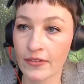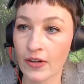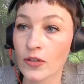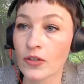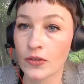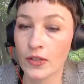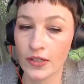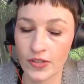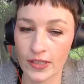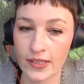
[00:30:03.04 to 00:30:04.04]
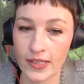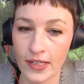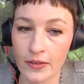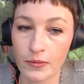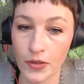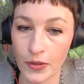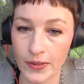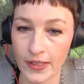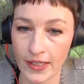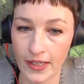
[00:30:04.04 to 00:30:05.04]
around due diligence in
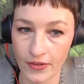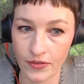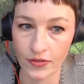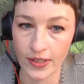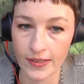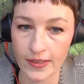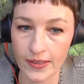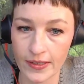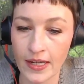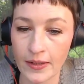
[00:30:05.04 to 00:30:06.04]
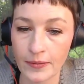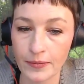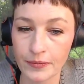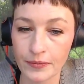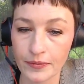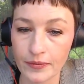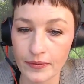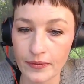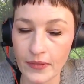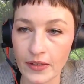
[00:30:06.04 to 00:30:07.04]
producing countries.
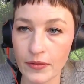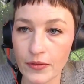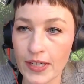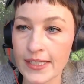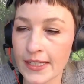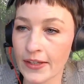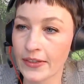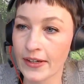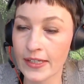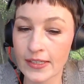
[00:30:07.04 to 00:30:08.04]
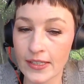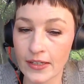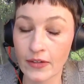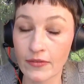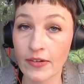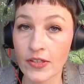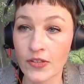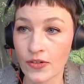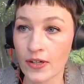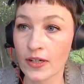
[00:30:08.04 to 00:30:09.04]
We really see that there is a very
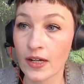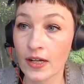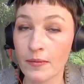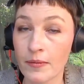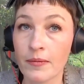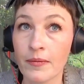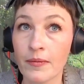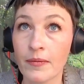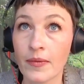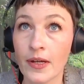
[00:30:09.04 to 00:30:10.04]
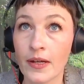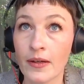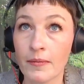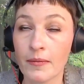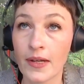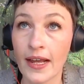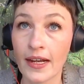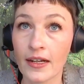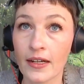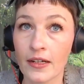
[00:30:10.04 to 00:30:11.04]
strong
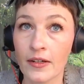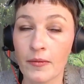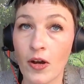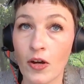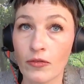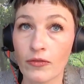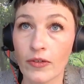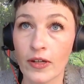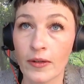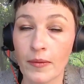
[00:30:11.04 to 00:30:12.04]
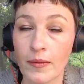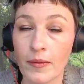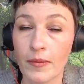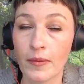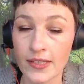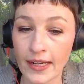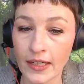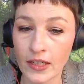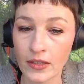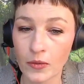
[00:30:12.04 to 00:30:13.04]
lack of
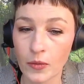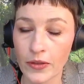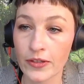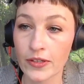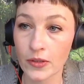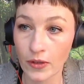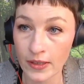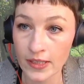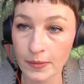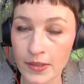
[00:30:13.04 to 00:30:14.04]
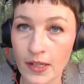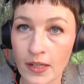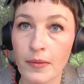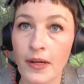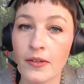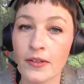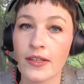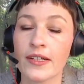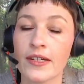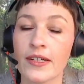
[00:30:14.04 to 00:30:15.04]
understanding what this new concept is all about.
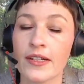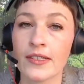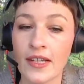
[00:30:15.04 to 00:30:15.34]
There's